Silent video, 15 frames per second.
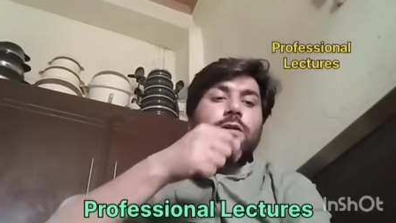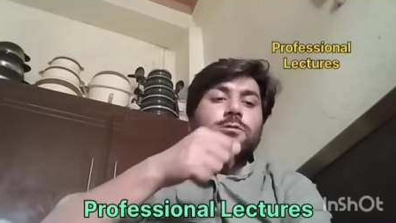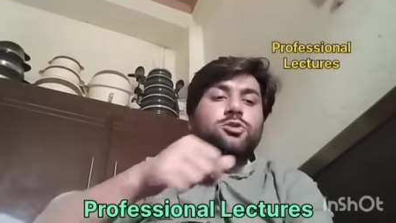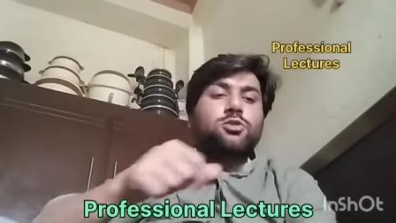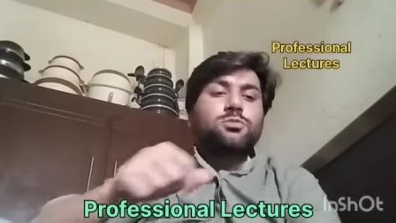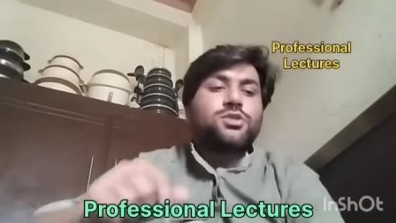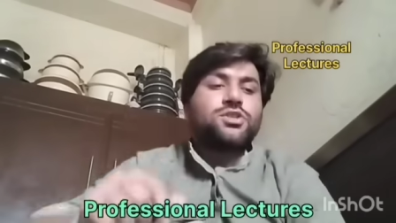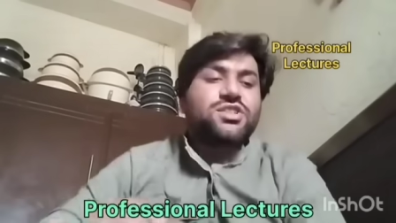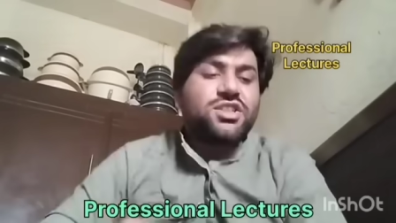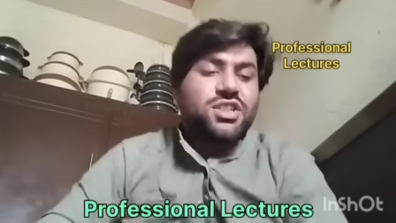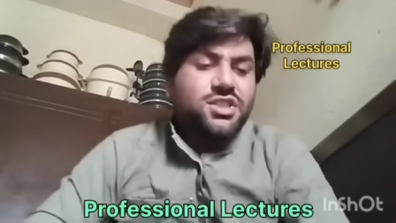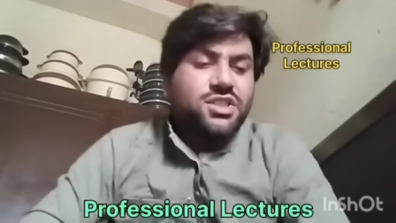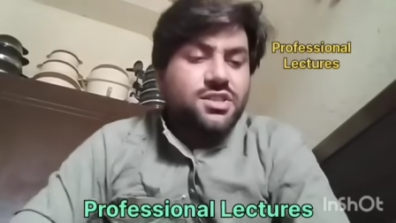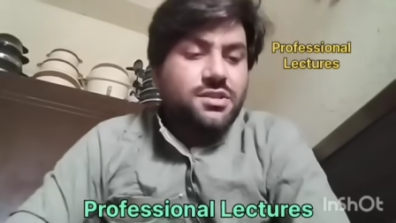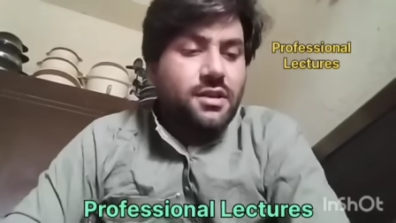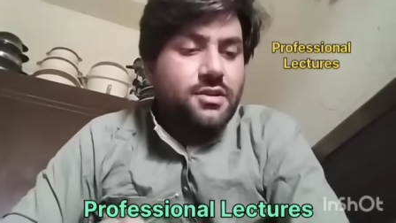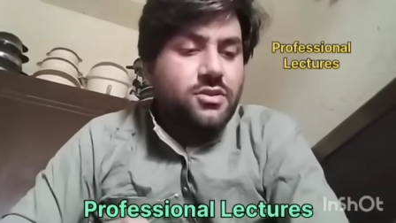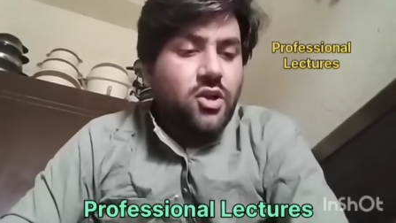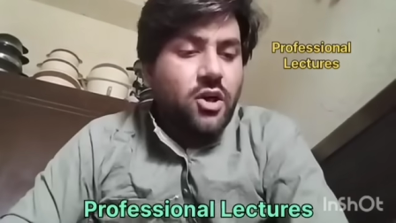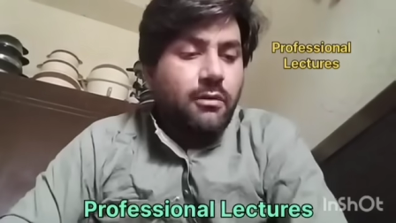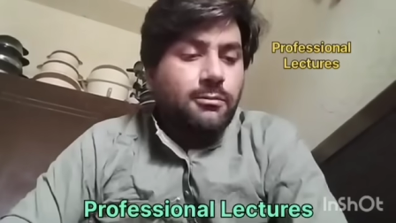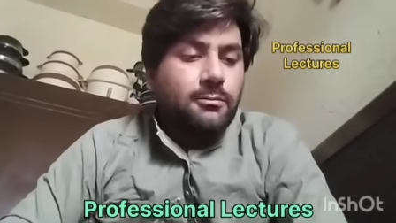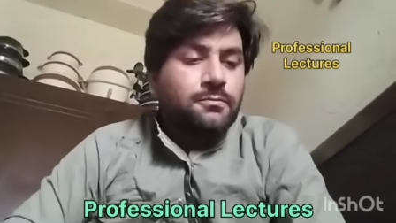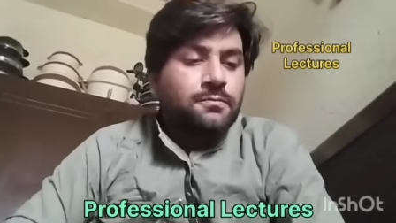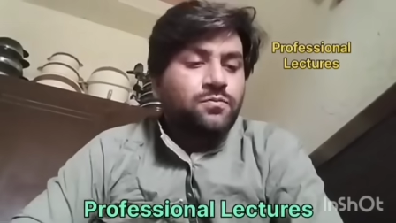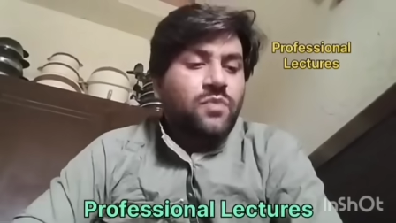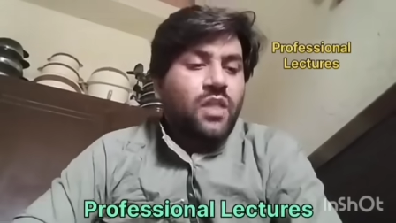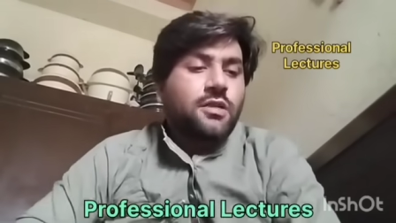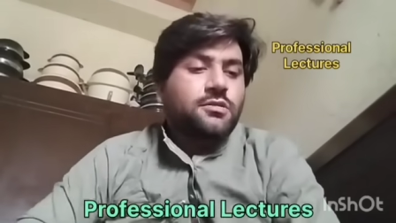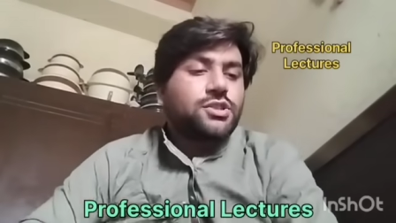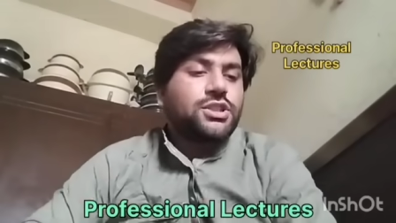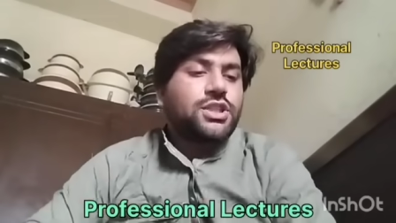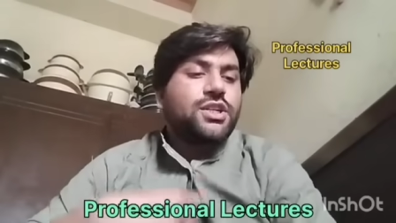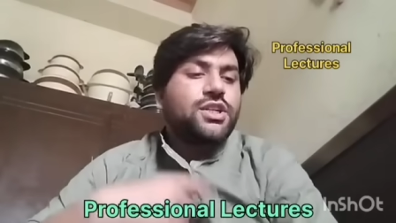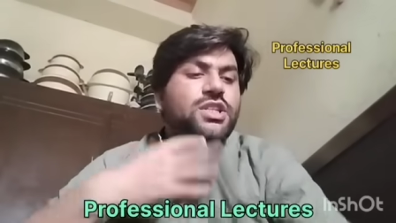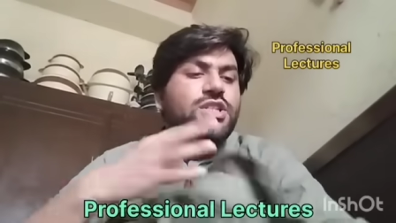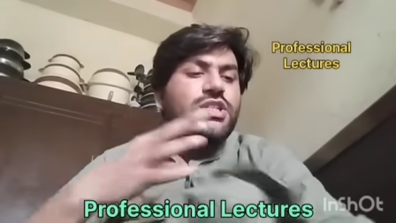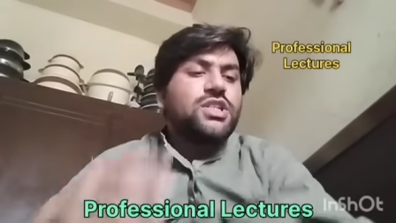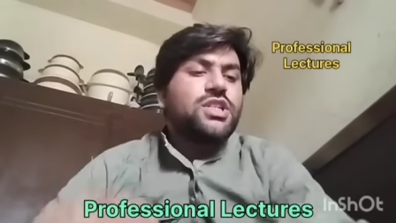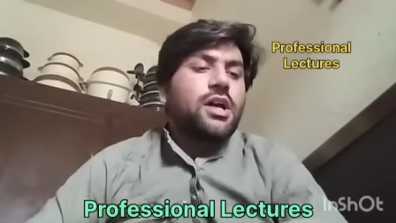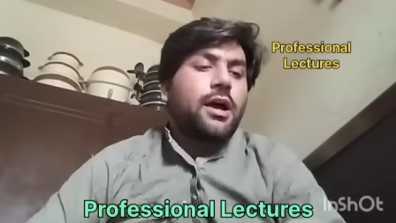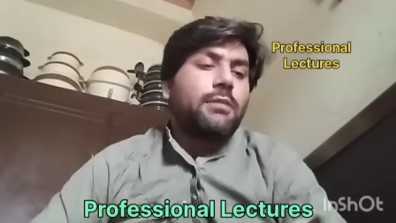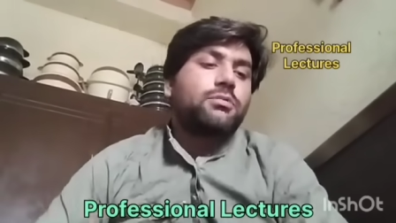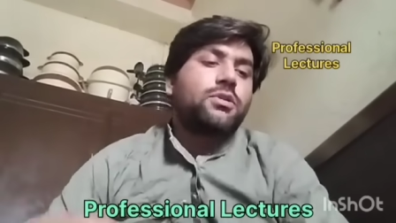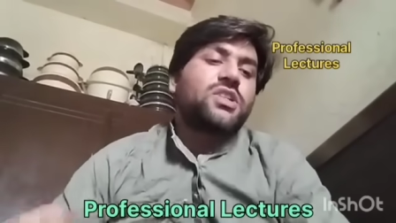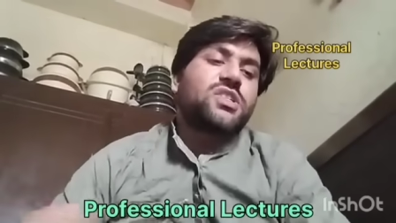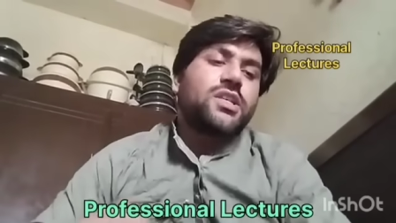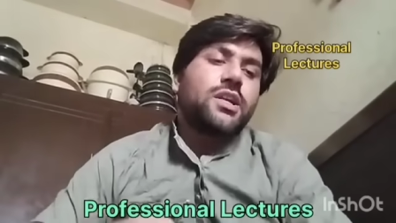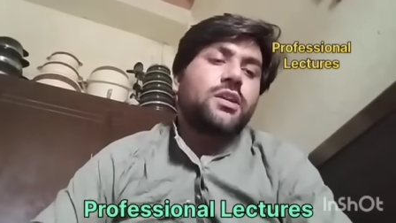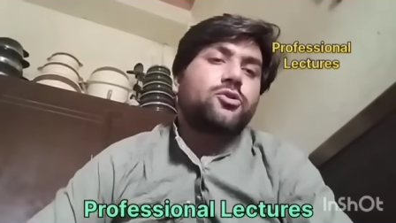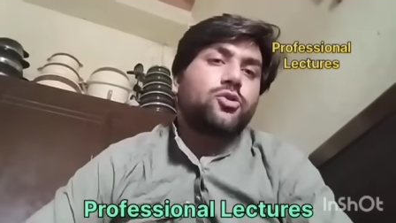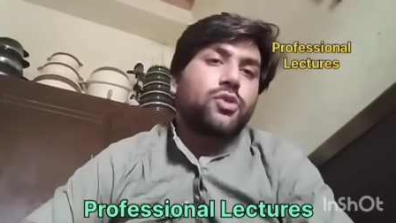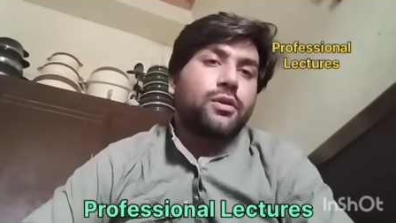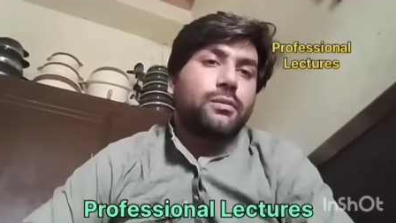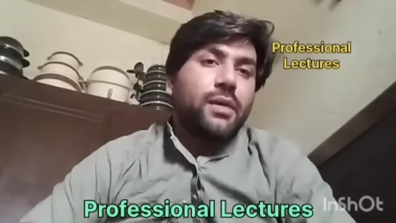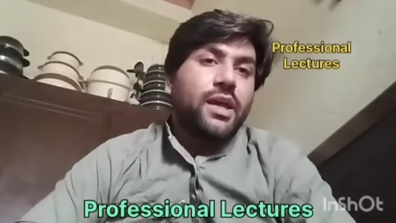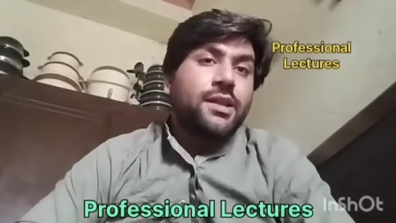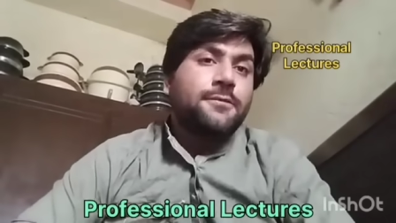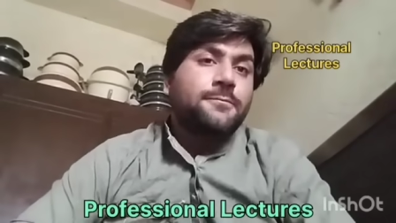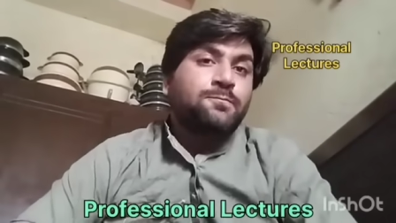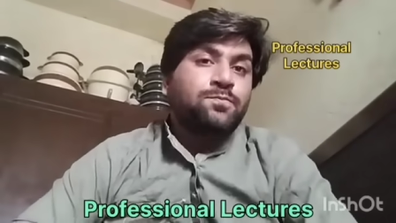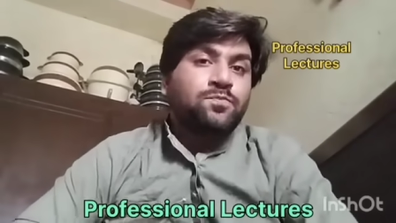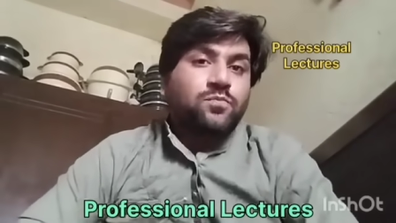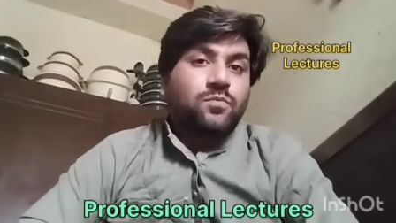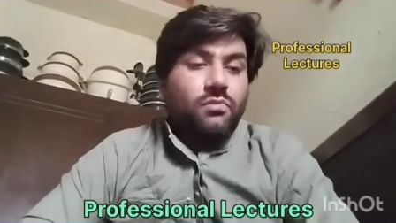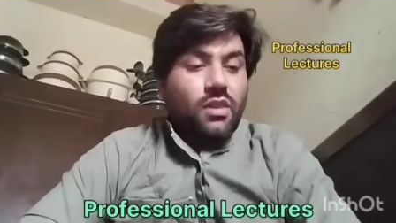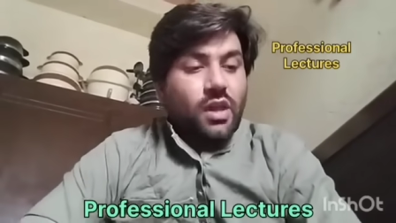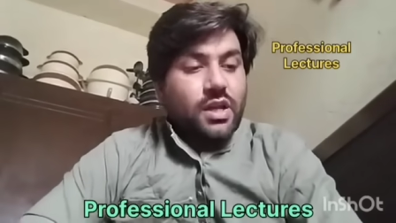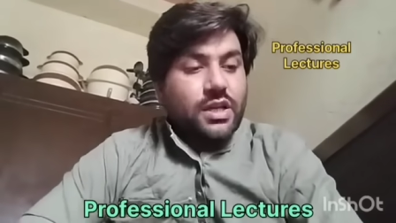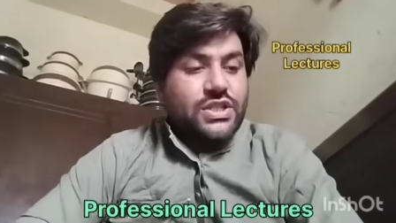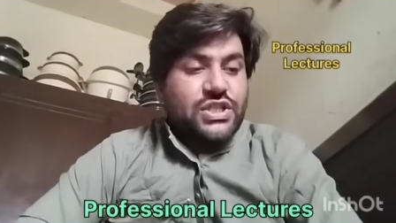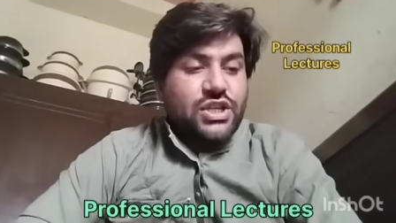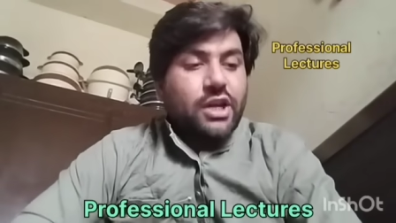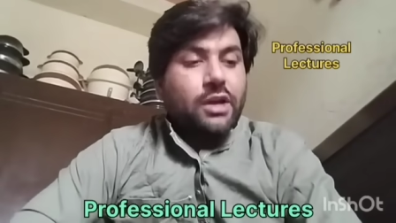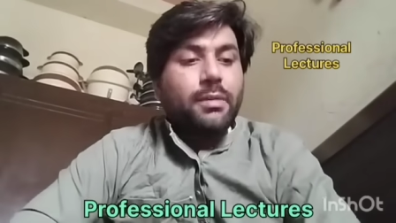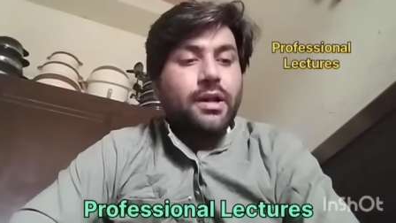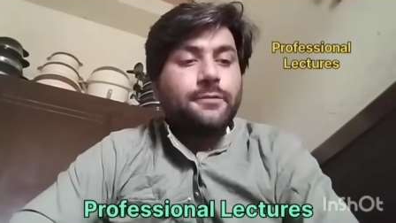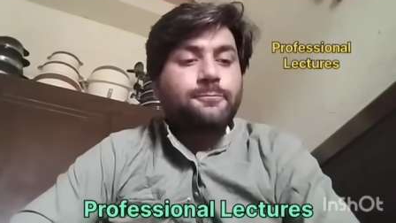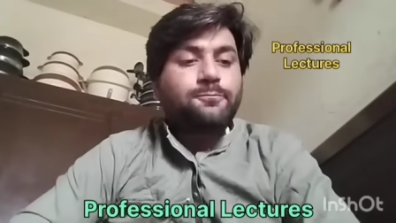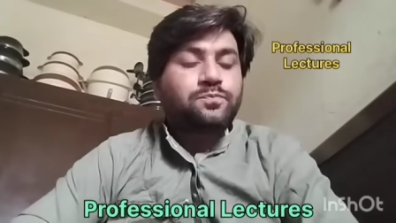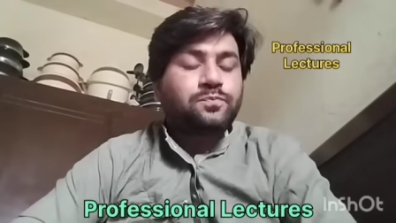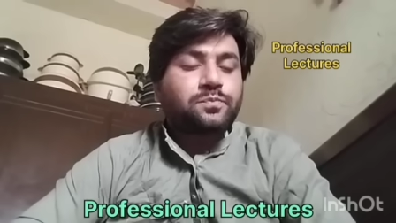Homeostasis is the tendency of the cell to remain stable,